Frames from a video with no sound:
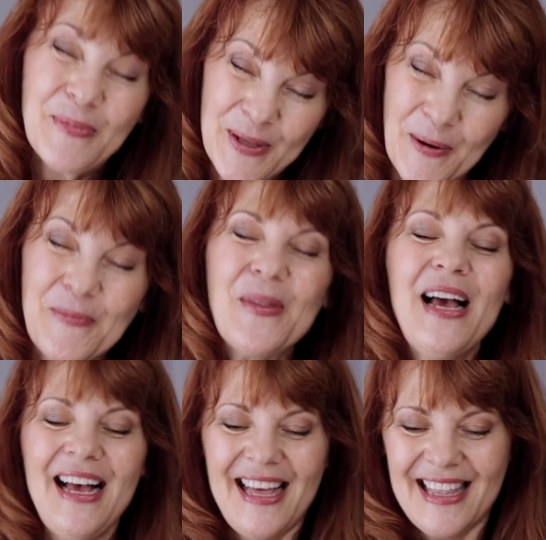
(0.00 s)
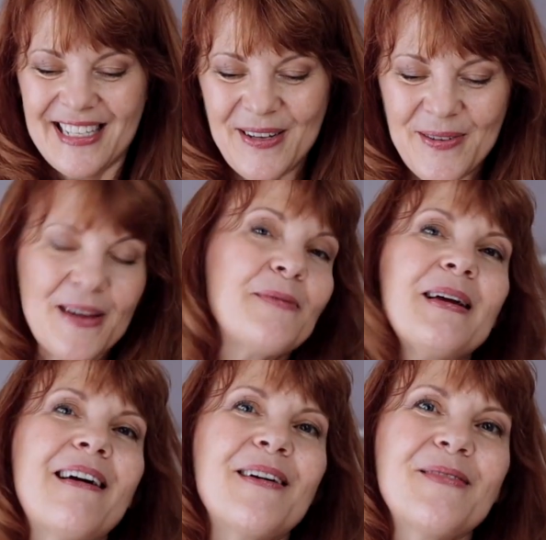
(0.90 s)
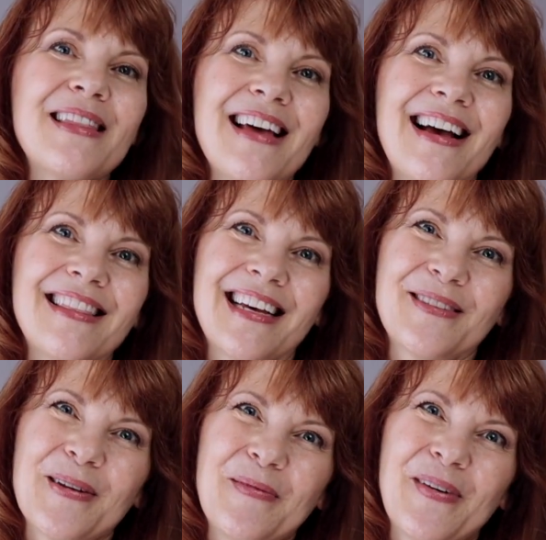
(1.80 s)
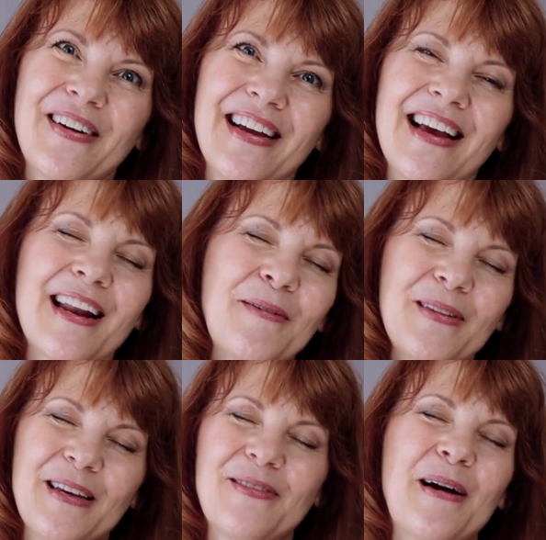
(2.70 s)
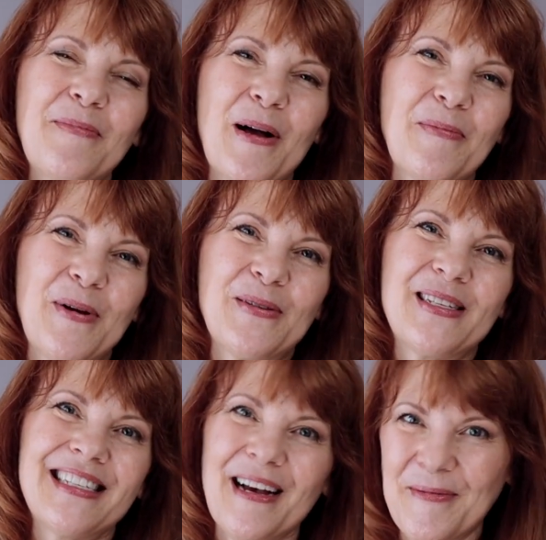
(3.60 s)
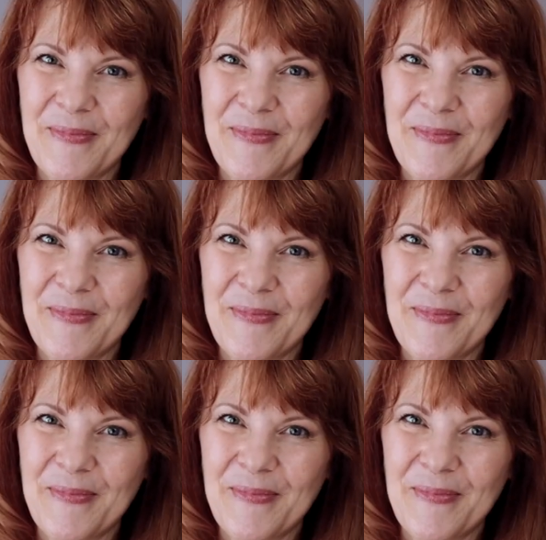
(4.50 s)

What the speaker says: So there we are with that. That's what I'm wearing, and I will leave that blog post down